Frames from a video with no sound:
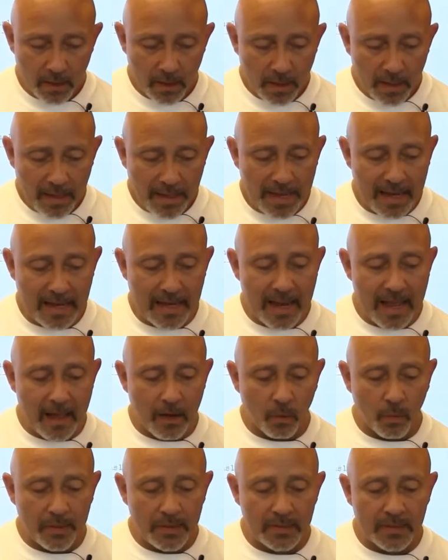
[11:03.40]
And
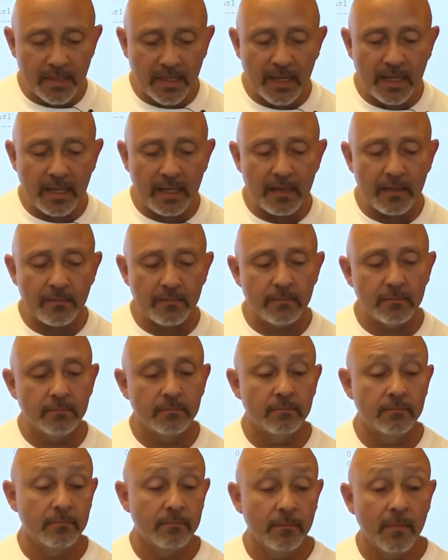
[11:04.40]
now we see,
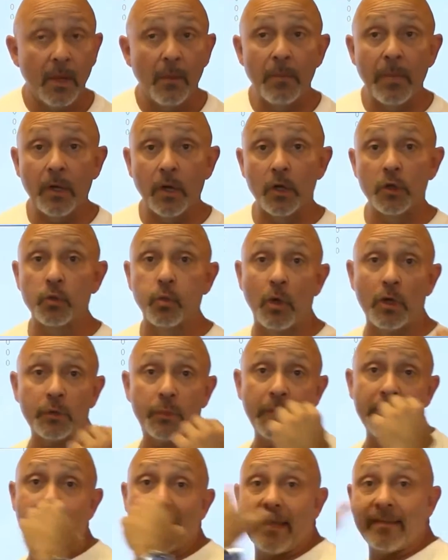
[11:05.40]
because once
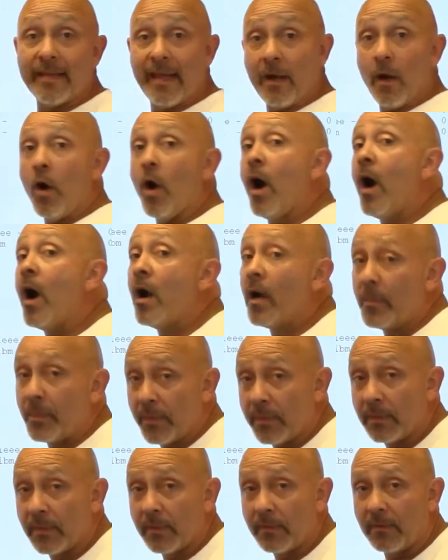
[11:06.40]
we send that ARP,
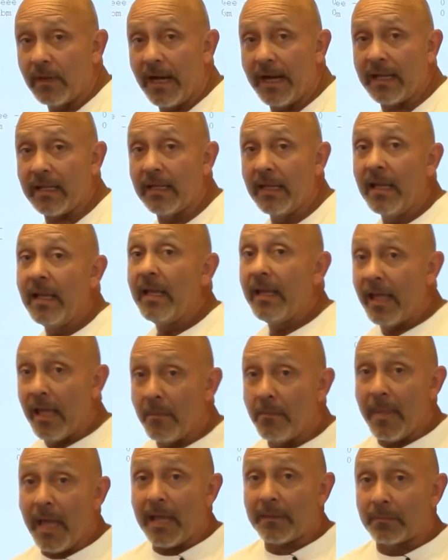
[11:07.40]
right, it
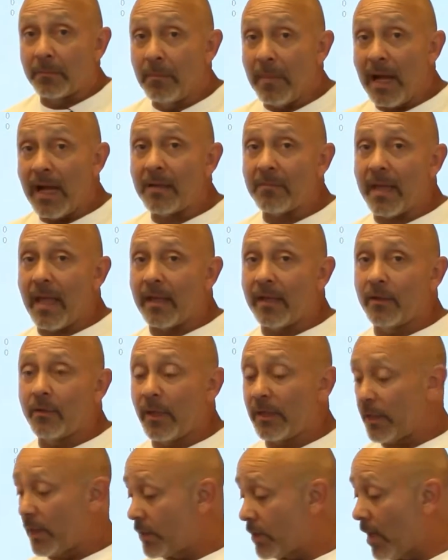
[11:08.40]
mapped my MAC
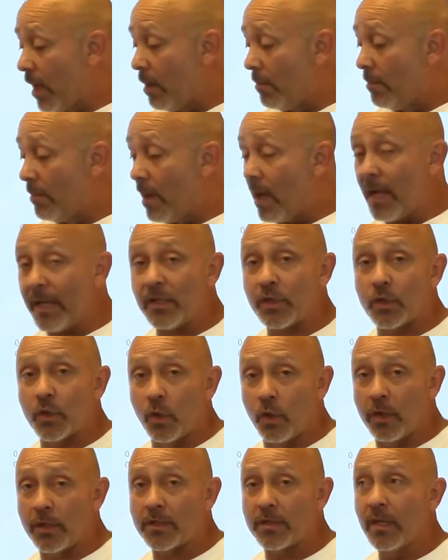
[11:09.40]
address, it saw my
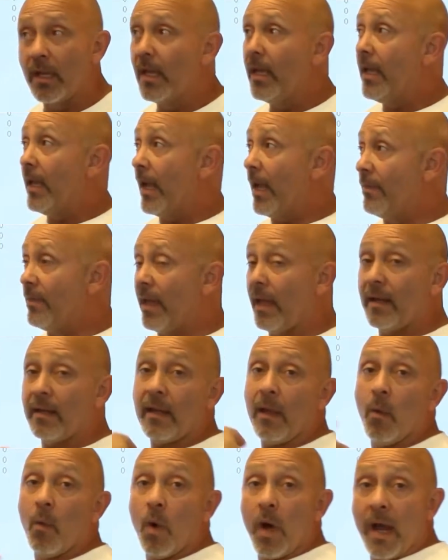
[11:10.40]
source, and then
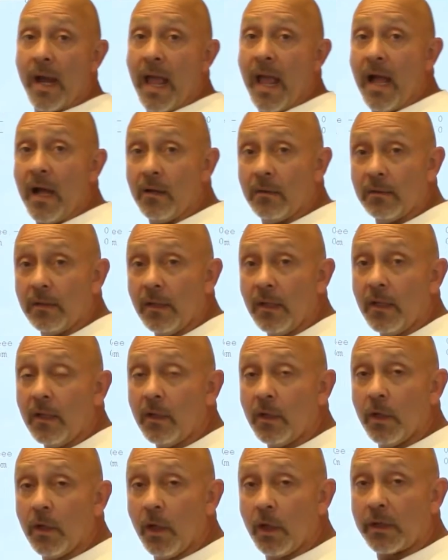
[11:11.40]
it went out
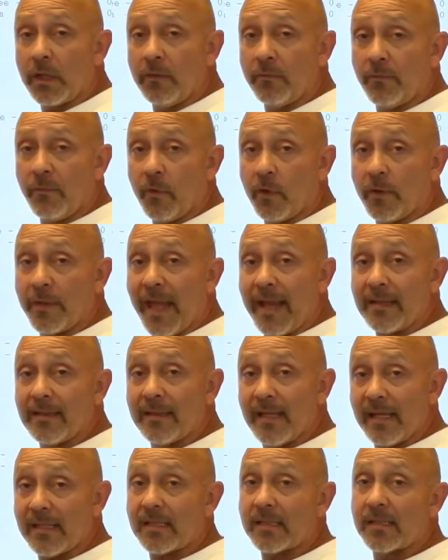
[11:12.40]
looking for that
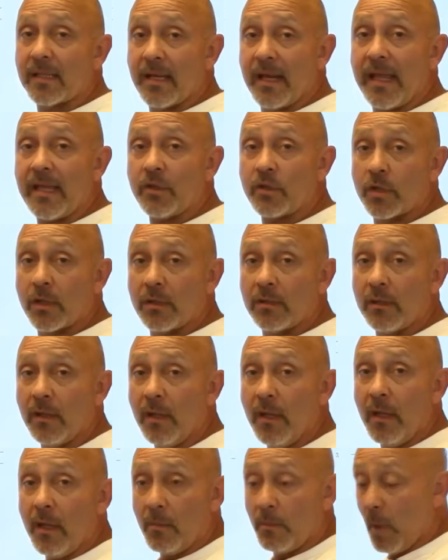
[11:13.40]
destination.
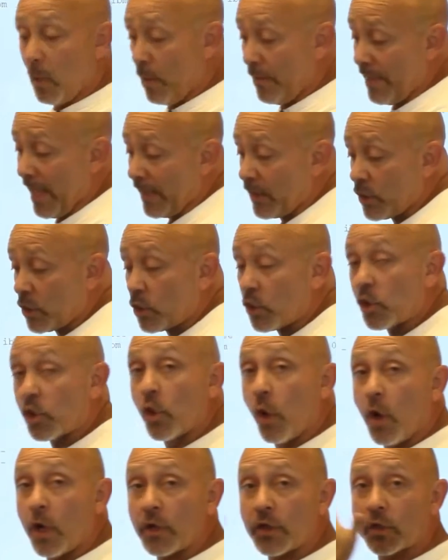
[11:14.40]
But when that
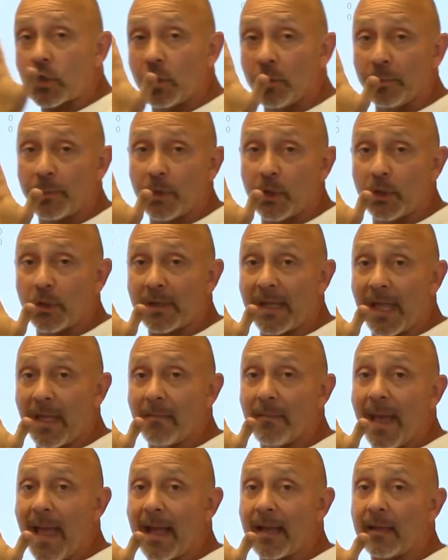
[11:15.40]
source computer
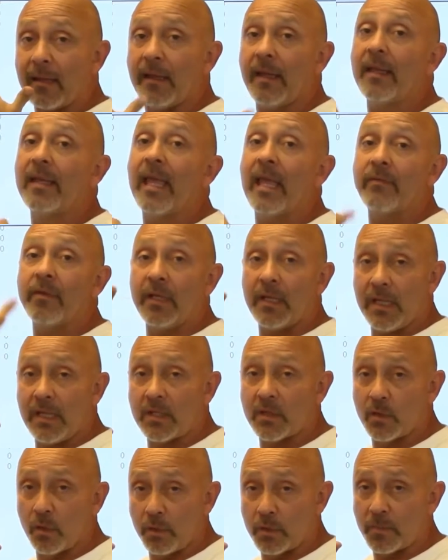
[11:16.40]
came back, it gave it
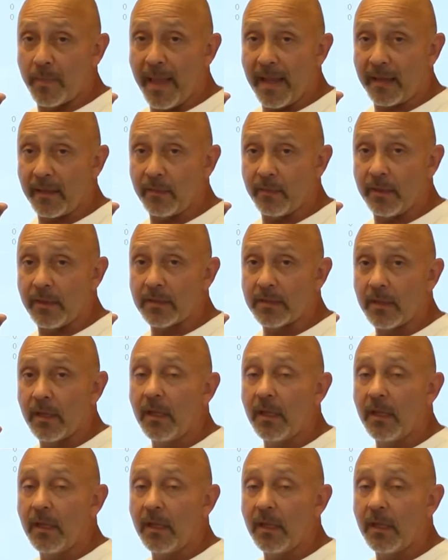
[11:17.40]
its source MAC address.